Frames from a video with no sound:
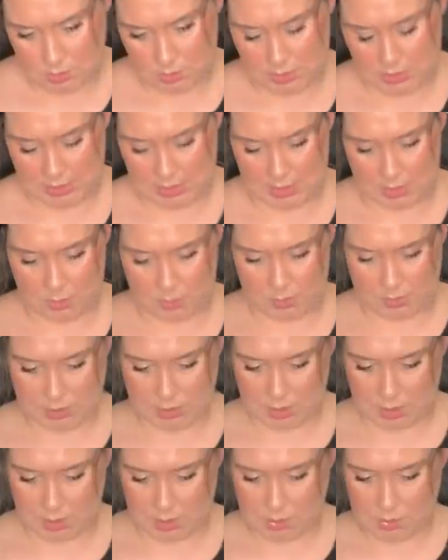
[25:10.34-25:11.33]
Okay, what
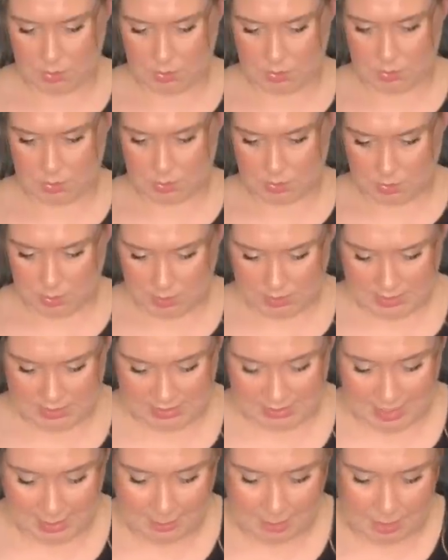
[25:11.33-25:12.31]
are you? It's
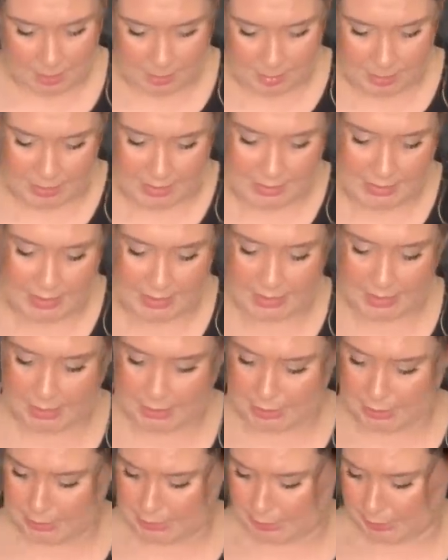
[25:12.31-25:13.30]
leopard print. I like
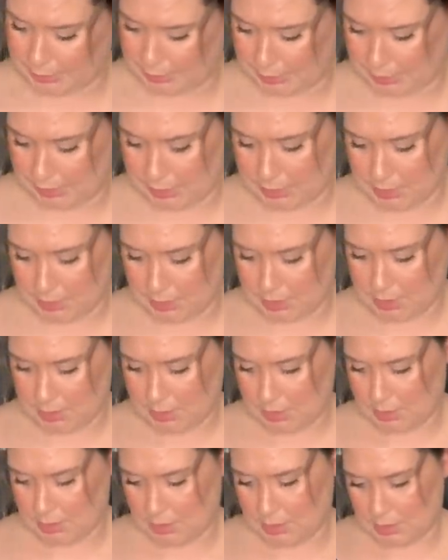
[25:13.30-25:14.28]
anything
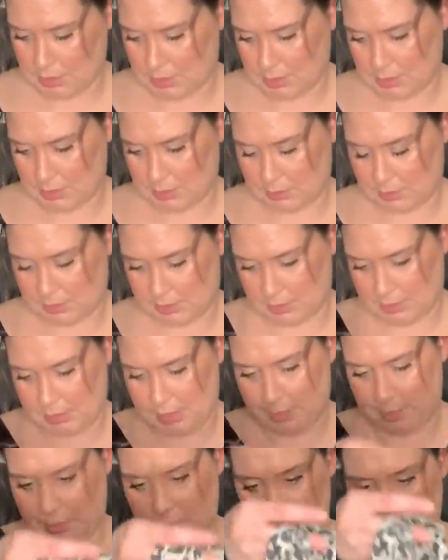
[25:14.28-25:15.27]
with the
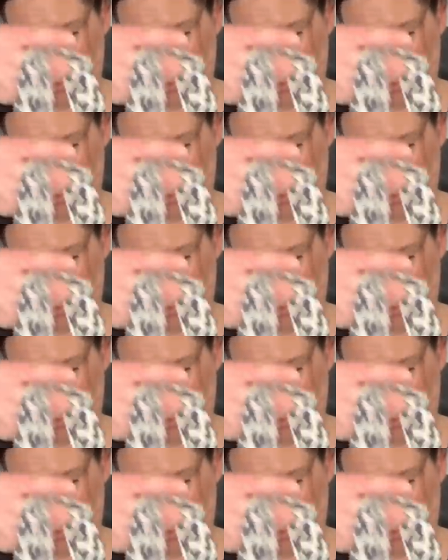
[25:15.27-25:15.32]
leopard